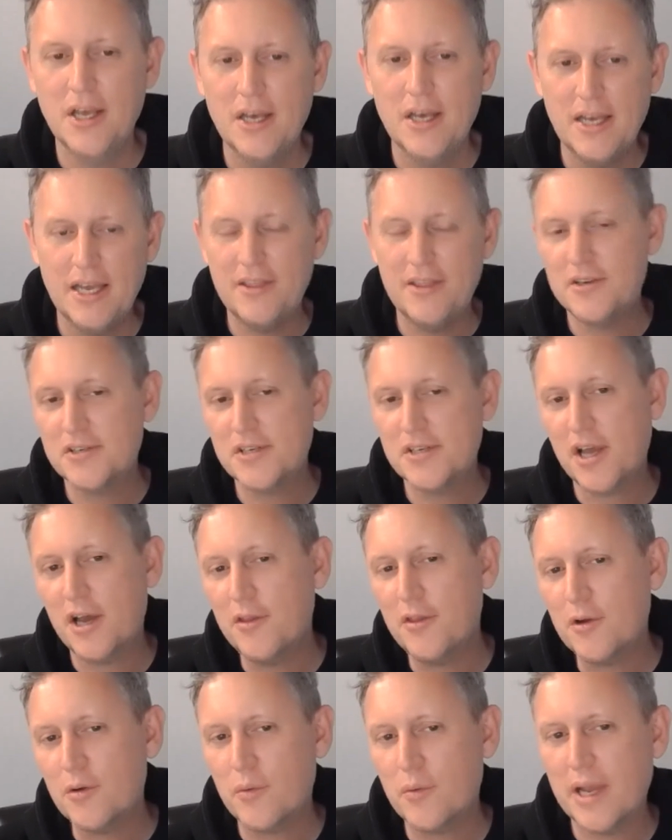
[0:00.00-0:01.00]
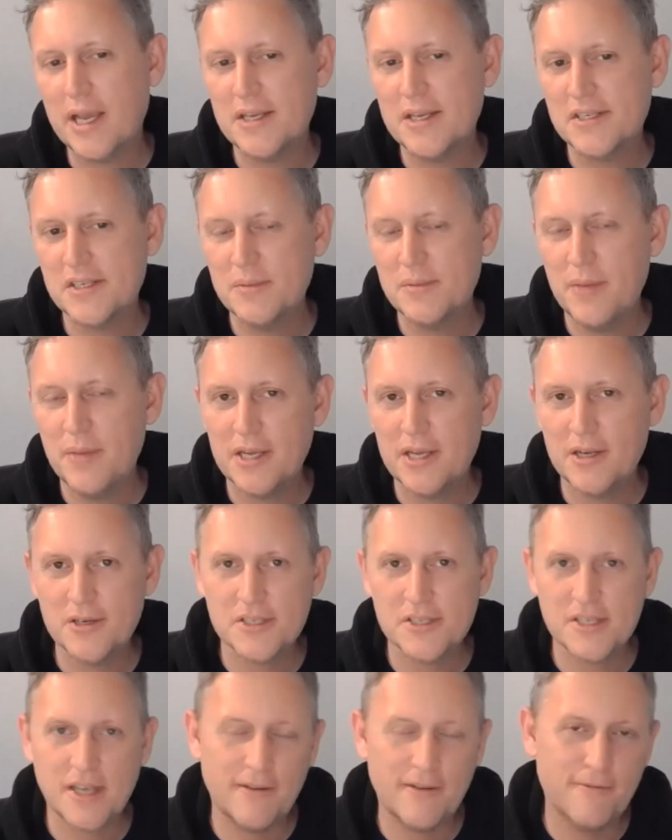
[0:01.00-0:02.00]
And there's other ways to make your
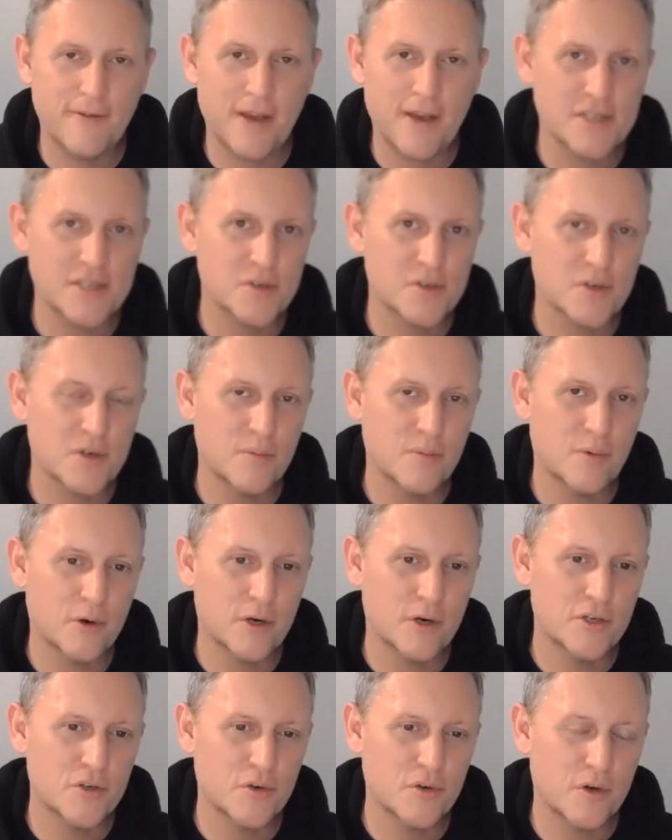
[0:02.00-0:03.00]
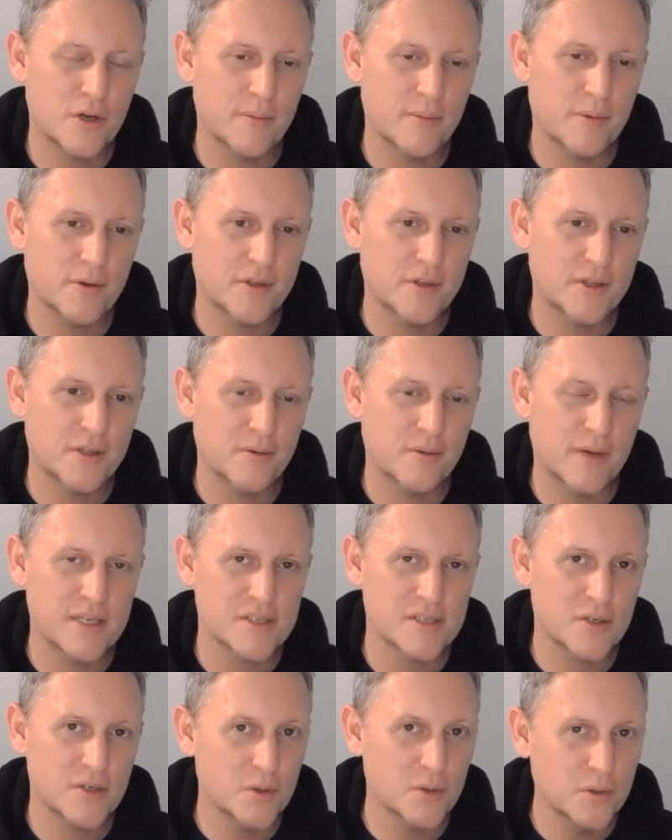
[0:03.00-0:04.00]
site faster or more enjoyable than the
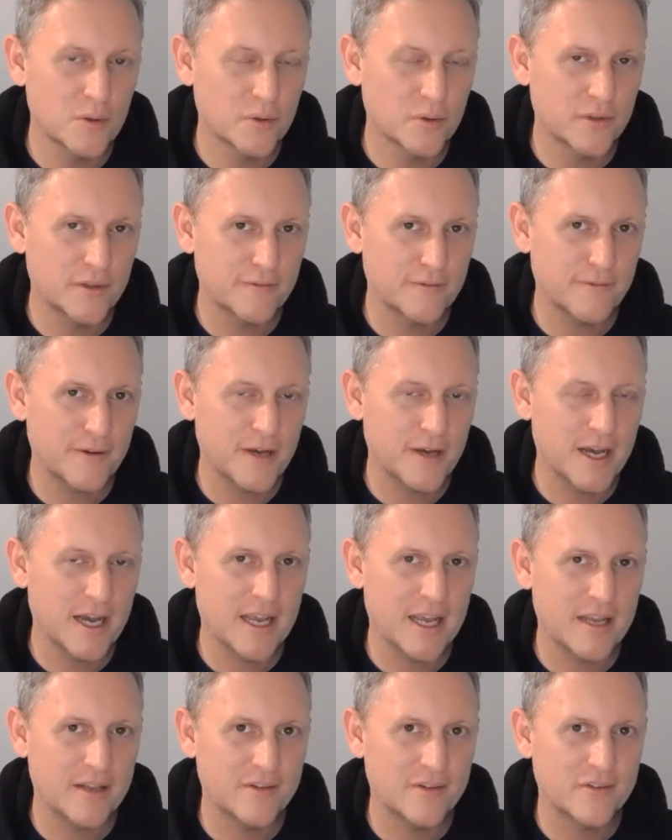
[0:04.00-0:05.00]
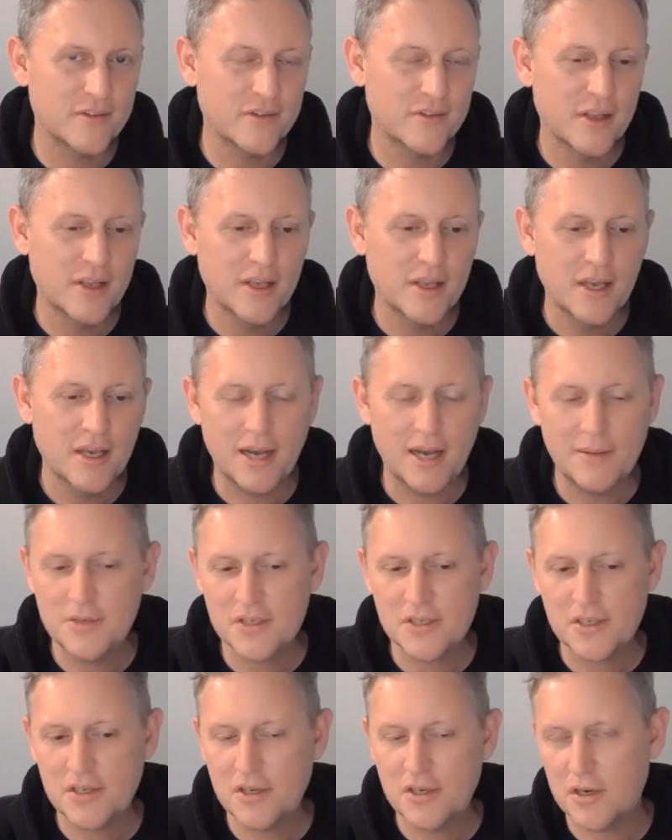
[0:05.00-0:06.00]
ways Google defines. I'm
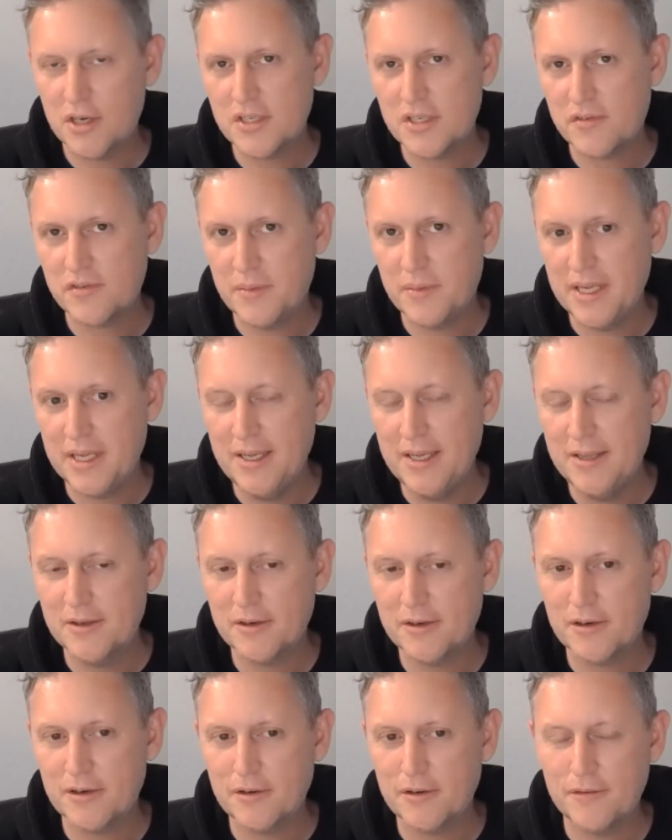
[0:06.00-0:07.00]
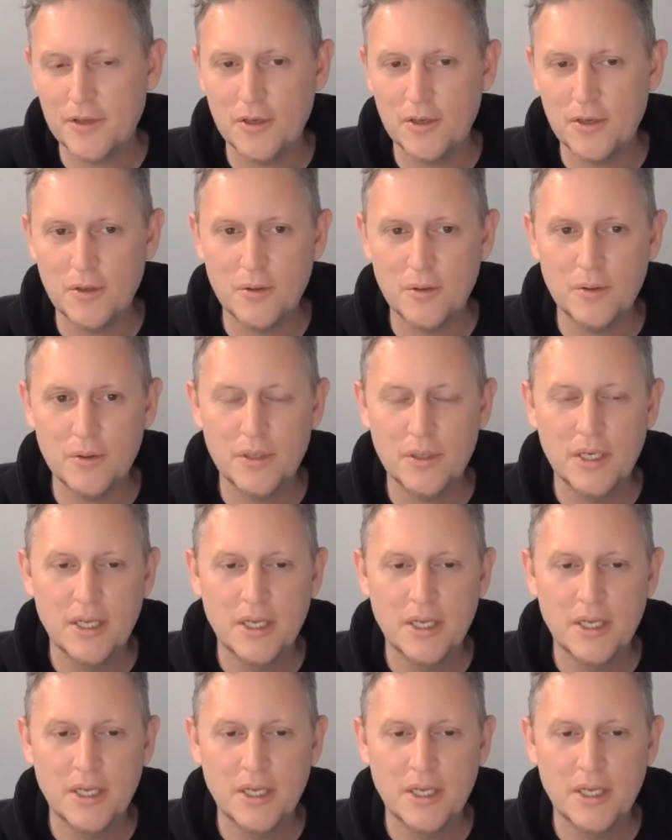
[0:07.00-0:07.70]
just curious from either of you,